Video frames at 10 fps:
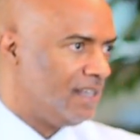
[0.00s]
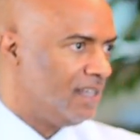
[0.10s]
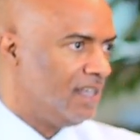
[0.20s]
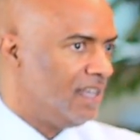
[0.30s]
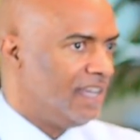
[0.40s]
it,
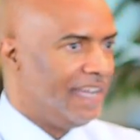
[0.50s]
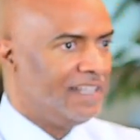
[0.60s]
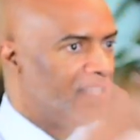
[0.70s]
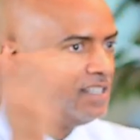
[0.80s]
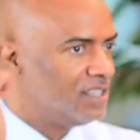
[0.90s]

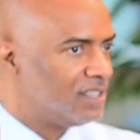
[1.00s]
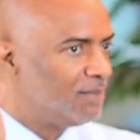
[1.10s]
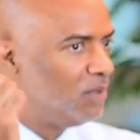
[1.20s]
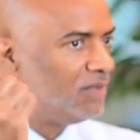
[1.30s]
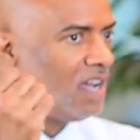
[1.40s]
and then just
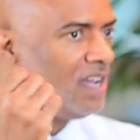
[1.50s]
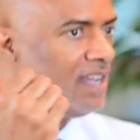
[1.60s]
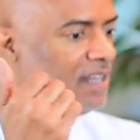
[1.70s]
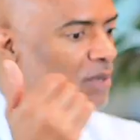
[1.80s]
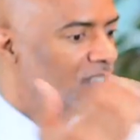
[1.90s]
moved
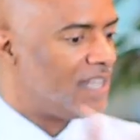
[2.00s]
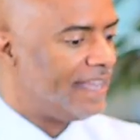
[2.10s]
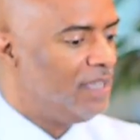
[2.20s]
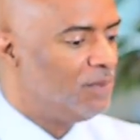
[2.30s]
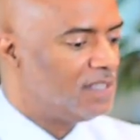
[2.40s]
on. It was
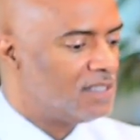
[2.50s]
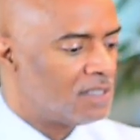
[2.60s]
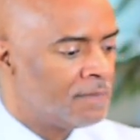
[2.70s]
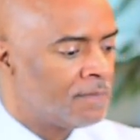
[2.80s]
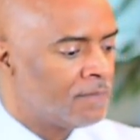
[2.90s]
like he
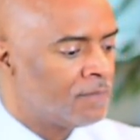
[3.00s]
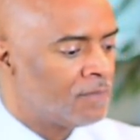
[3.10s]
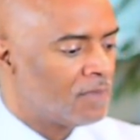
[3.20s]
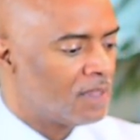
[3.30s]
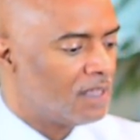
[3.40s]
was
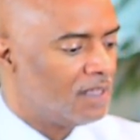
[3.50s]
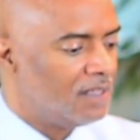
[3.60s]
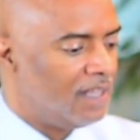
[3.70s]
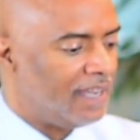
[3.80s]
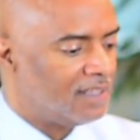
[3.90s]

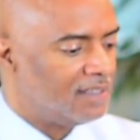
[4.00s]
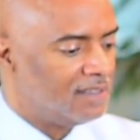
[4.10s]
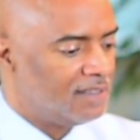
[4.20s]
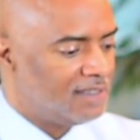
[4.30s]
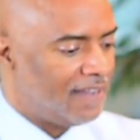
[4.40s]
like
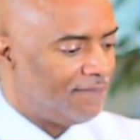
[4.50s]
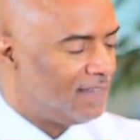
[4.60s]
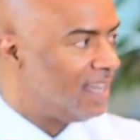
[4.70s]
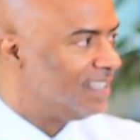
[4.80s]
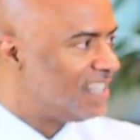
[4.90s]

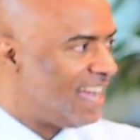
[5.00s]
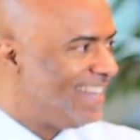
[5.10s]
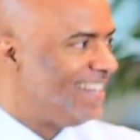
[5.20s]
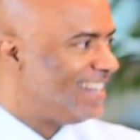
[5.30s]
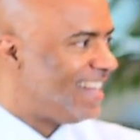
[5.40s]
Teflon
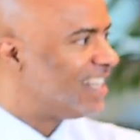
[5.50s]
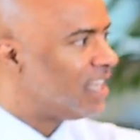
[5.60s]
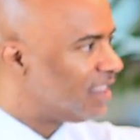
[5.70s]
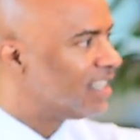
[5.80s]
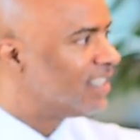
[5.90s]
Johnny, like
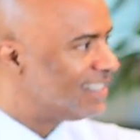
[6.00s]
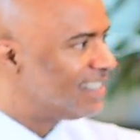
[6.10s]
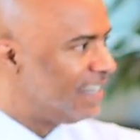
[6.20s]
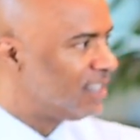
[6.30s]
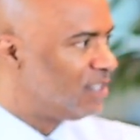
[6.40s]
nothing could
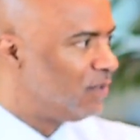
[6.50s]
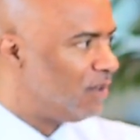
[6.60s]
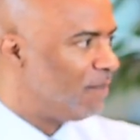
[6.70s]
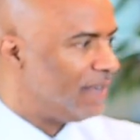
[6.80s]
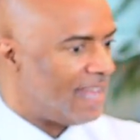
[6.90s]
stick
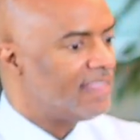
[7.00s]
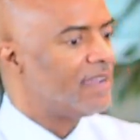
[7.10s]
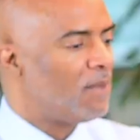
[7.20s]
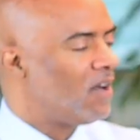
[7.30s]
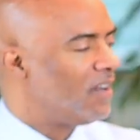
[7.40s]
to him. But I
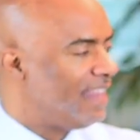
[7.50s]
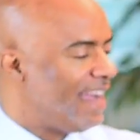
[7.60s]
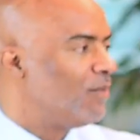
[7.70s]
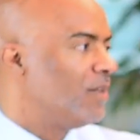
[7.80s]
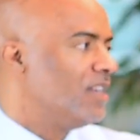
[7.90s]
think part of
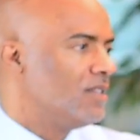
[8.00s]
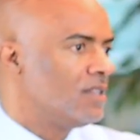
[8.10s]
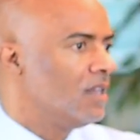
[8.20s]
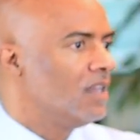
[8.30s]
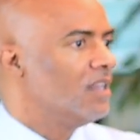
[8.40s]
that
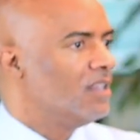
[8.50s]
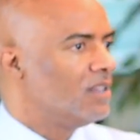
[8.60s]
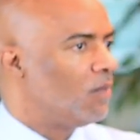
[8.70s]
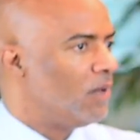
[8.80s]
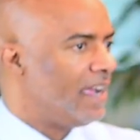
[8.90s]
was
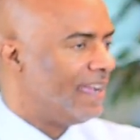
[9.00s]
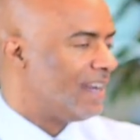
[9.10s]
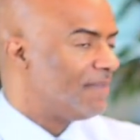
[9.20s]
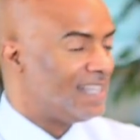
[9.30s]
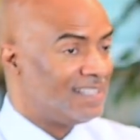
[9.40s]
the way, and
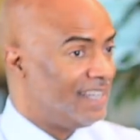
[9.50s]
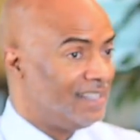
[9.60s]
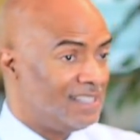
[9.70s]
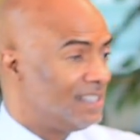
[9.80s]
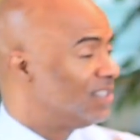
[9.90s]
I'm not
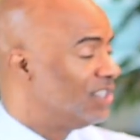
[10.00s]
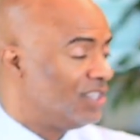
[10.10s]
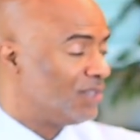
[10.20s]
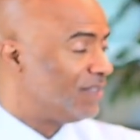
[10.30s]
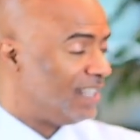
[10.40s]
saying this is
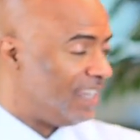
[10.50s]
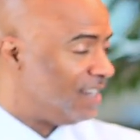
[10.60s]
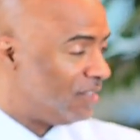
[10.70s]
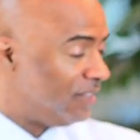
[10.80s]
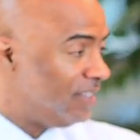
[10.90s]
gender
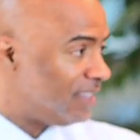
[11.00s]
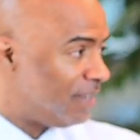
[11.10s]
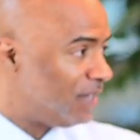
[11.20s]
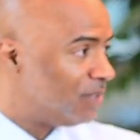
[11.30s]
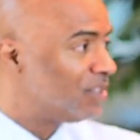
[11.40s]
related or
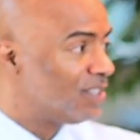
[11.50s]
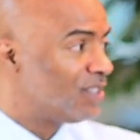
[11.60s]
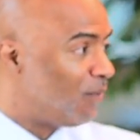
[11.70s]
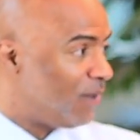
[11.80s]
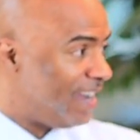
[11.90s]
anything, but it was just
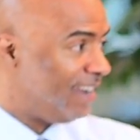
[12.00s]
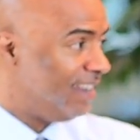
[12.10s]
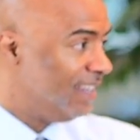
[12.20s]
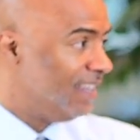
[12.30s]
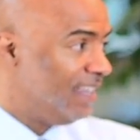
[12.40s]
the
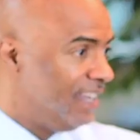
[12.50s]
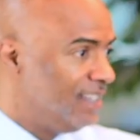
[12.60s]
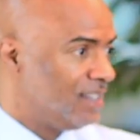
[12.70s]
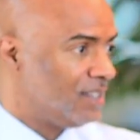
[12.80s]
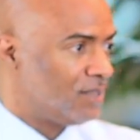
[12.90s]
way
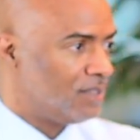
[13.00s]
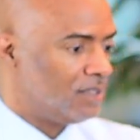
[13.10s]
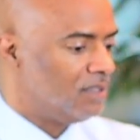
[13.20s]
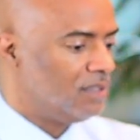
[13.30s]
he just